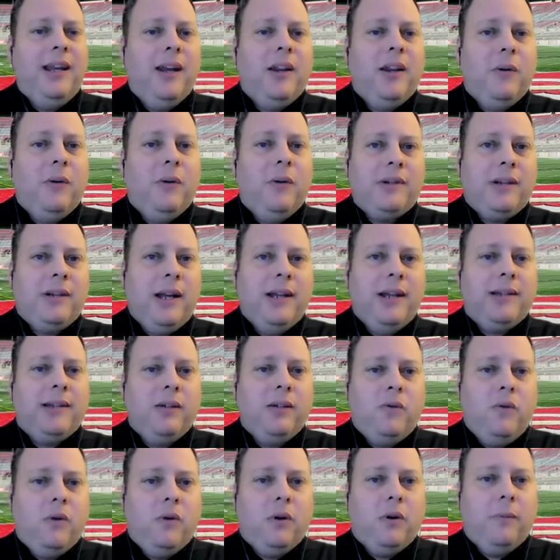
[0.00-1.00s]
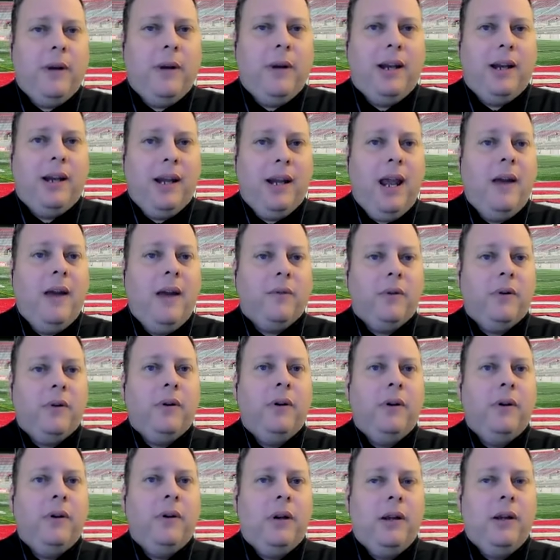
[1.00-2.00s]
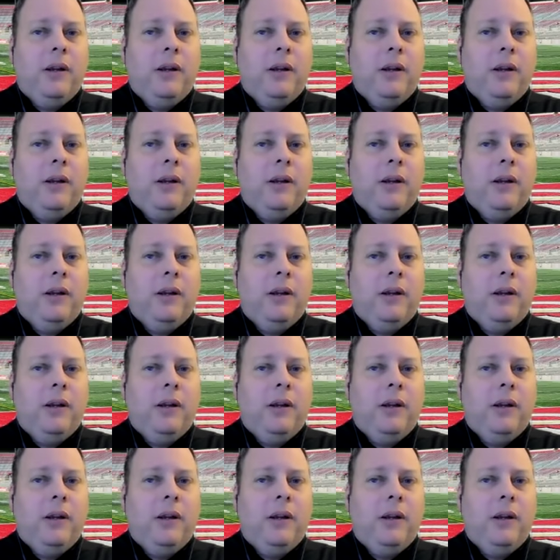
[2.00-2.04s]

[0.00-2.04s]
other Wisconsin quarterback ever,